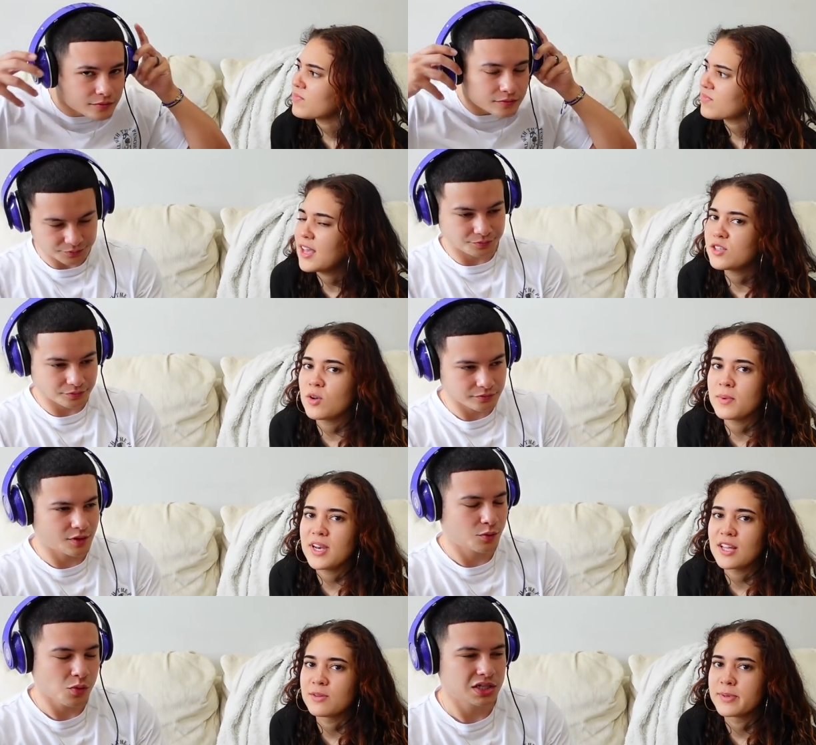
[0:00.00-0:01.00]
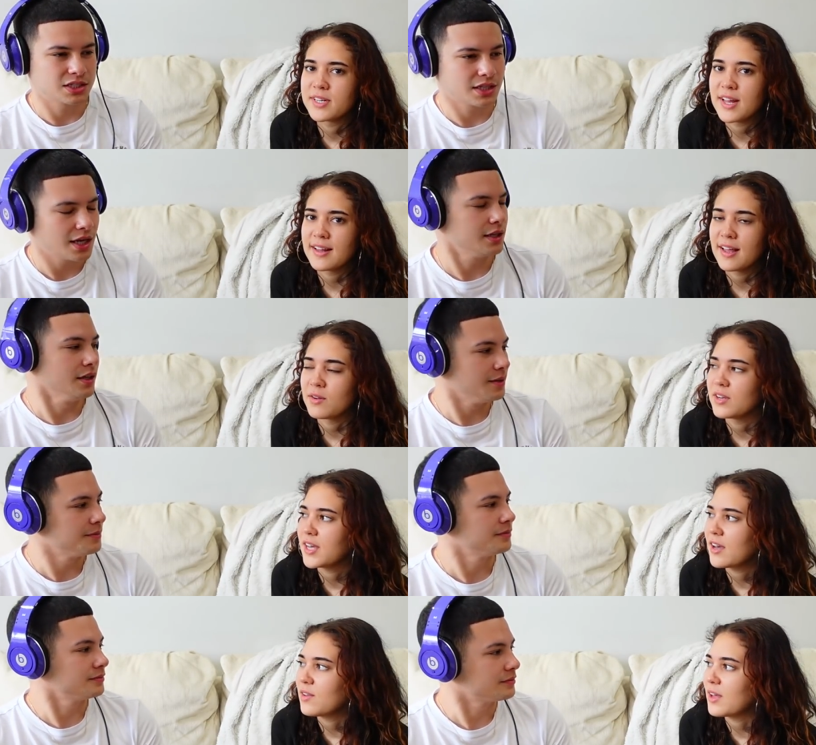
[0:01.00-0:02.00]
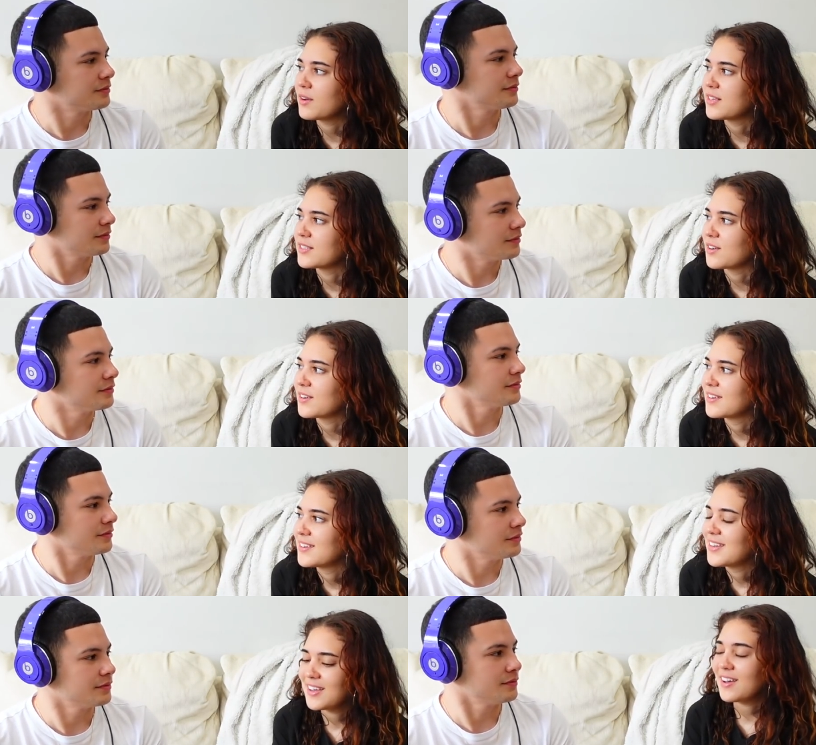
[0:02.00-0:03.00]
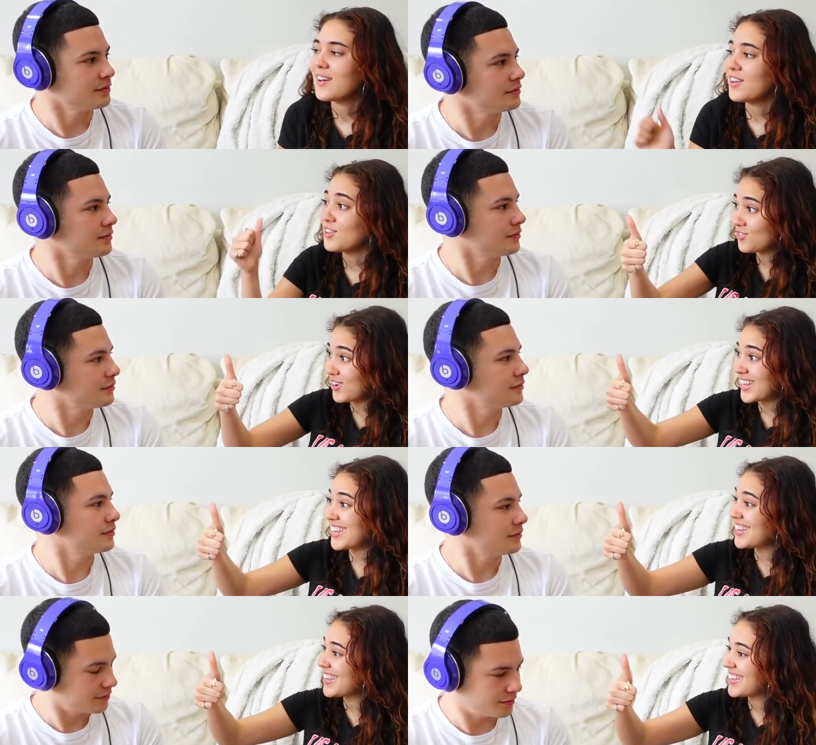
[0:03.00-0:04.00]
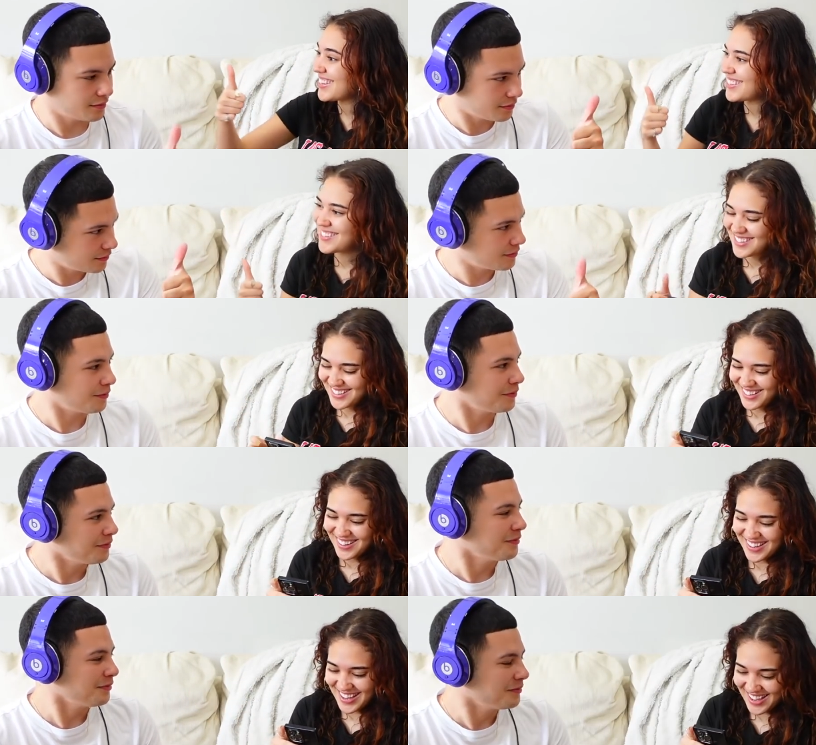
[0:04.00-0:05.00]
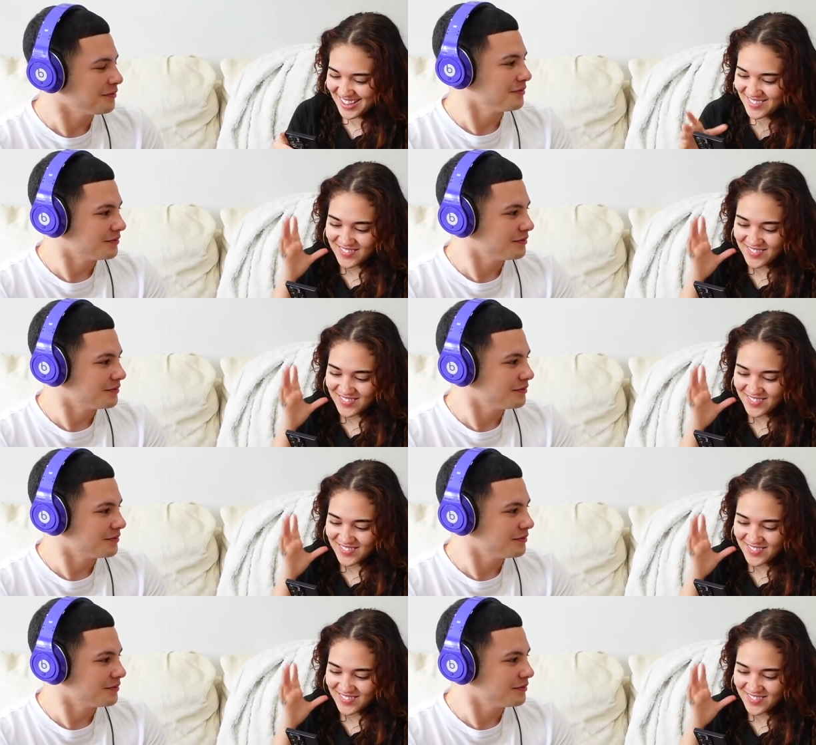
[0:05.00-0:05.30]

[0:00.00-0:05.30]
Speaker 1: He told me not to put it that loud. Look how loud his are. Ready? Okay.